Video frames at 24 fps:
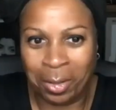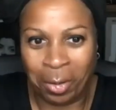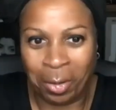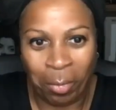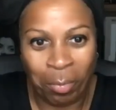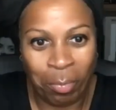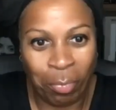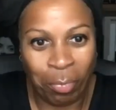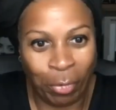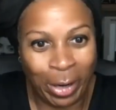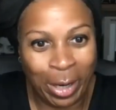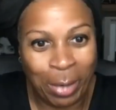
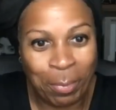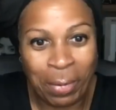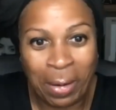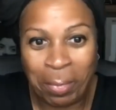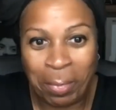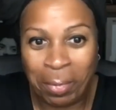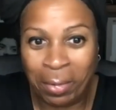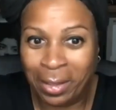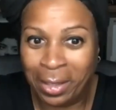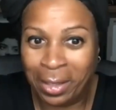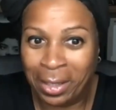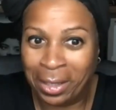bring
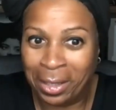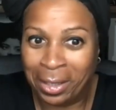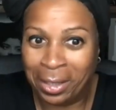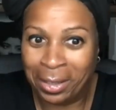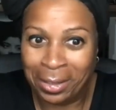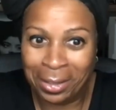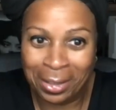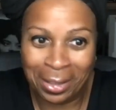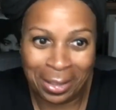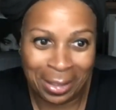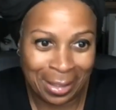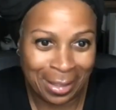people
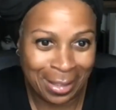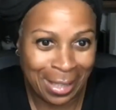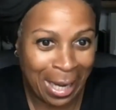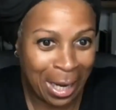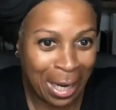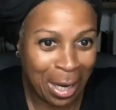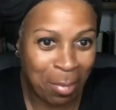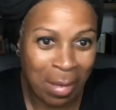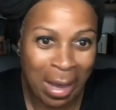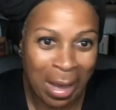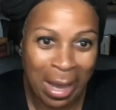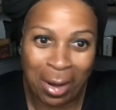in and take
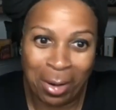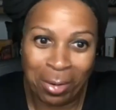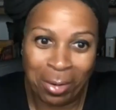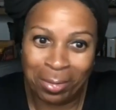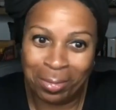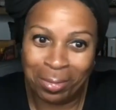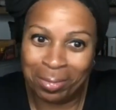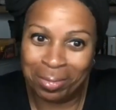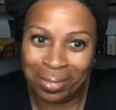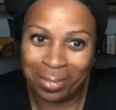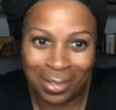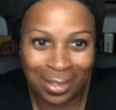them out,
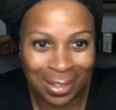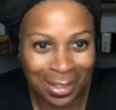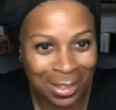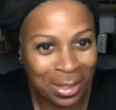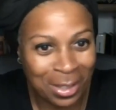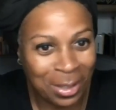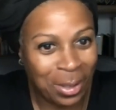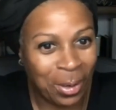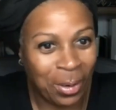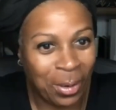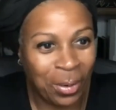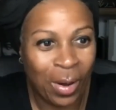
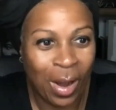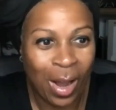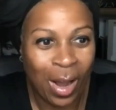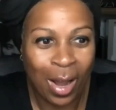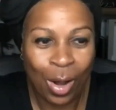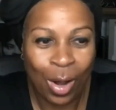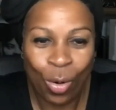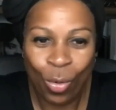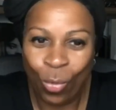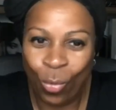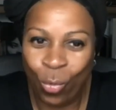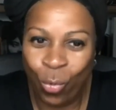
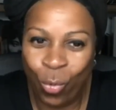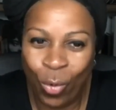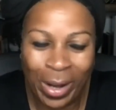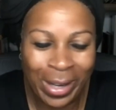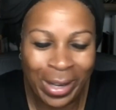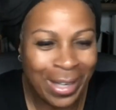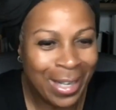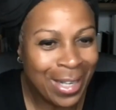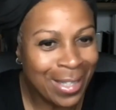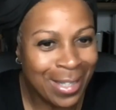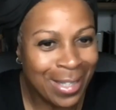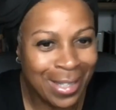what
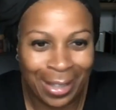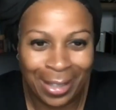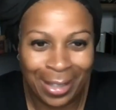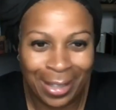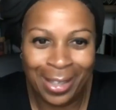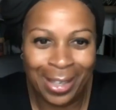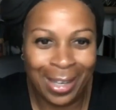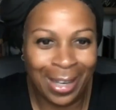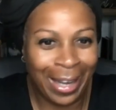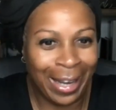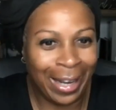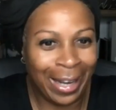is it?
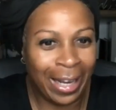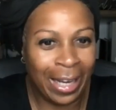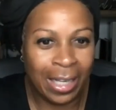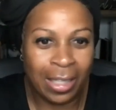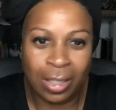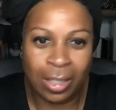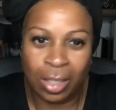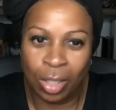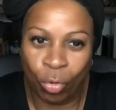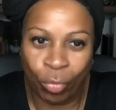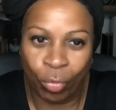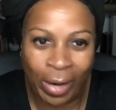Like,
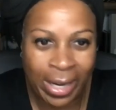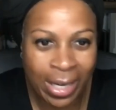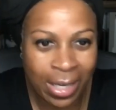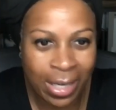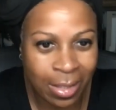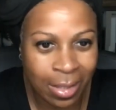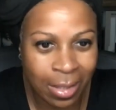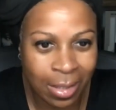is it a race?